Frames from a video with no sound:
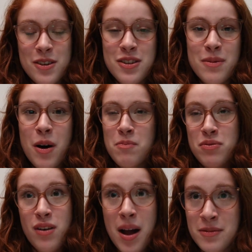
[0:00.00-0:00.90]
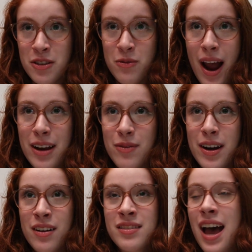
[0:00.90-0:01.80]
First of all, props to Ryan
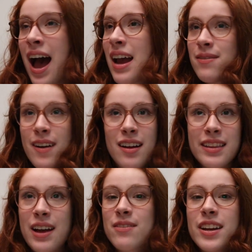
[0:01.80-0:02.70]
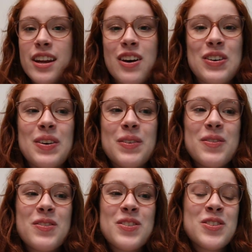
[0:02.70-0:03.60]
Reynolds. I found that video
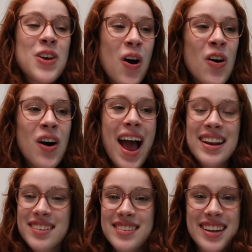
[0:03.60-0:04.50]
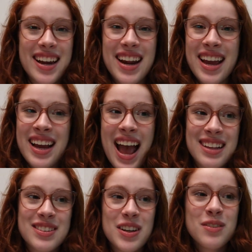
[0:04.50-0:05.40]
so entertaining
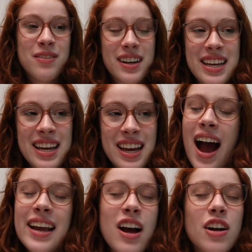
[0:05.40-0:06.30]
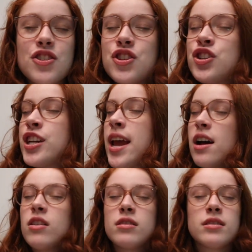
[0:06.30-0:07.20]
and so funny. I got
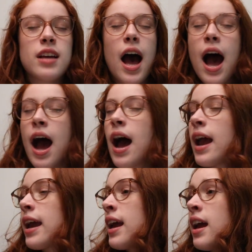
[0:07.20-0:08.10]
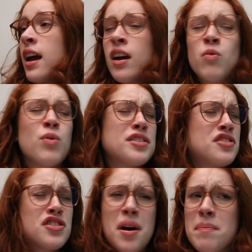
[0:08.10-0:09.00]
chills. I was
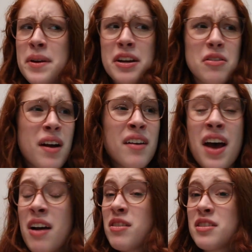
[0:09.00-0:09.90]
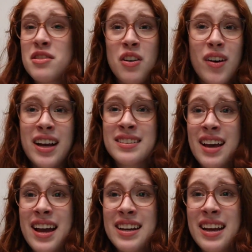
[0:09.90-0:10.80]
jumping around. I was so
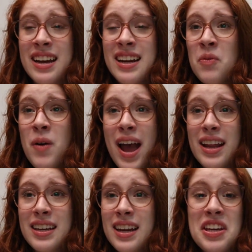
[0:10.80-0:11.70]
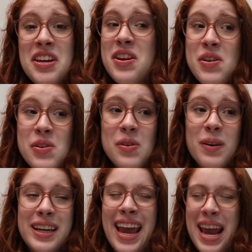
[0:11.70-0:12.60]
excited when
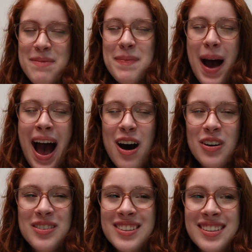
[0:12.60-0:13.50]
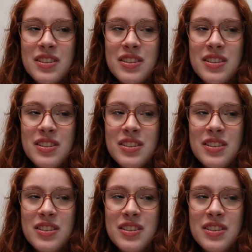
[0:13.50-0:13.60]
Hugh came out